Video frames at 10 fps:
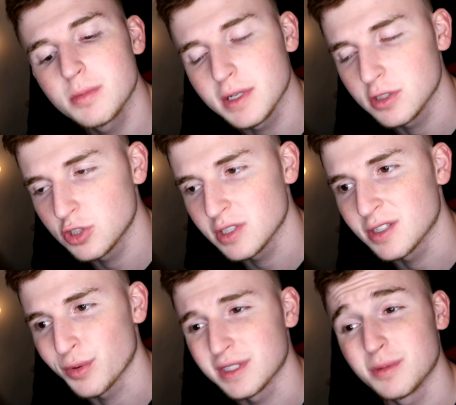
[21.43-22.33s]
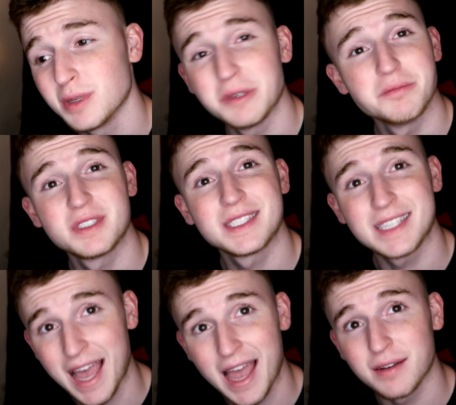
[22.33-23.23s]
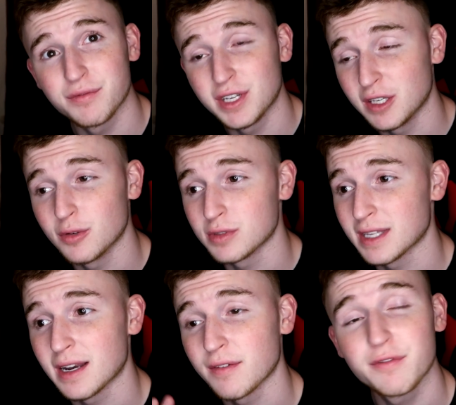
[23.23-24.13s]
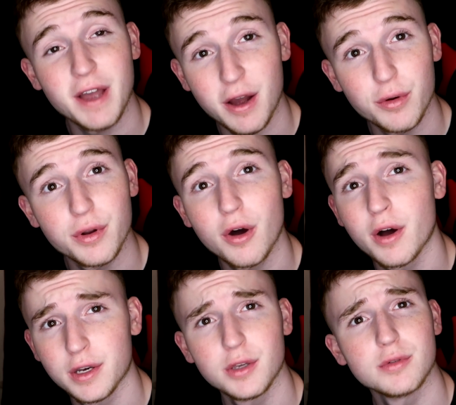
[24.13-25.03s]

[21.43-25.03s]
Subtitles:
but it's just going to be sad videos that I found on